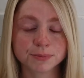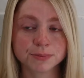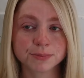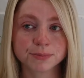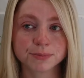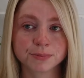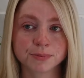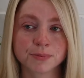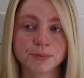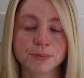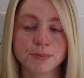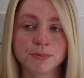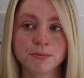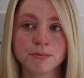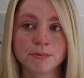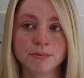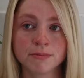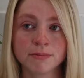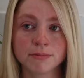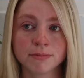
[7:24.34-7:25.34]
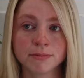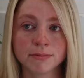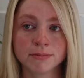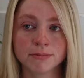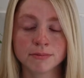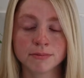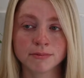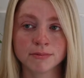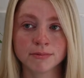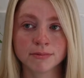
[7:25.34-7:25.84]

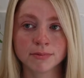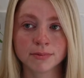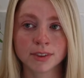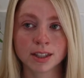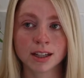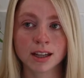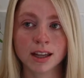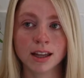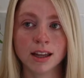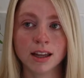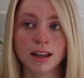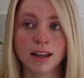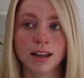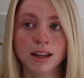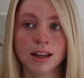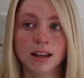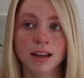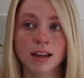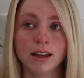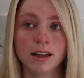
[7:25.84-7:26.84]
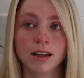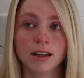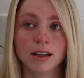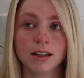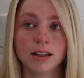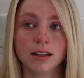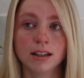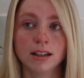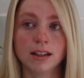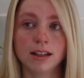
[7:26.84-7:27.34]

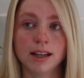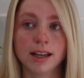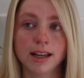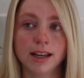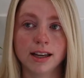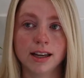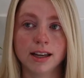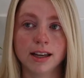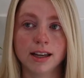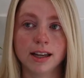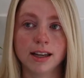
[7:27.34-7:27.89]
(silence)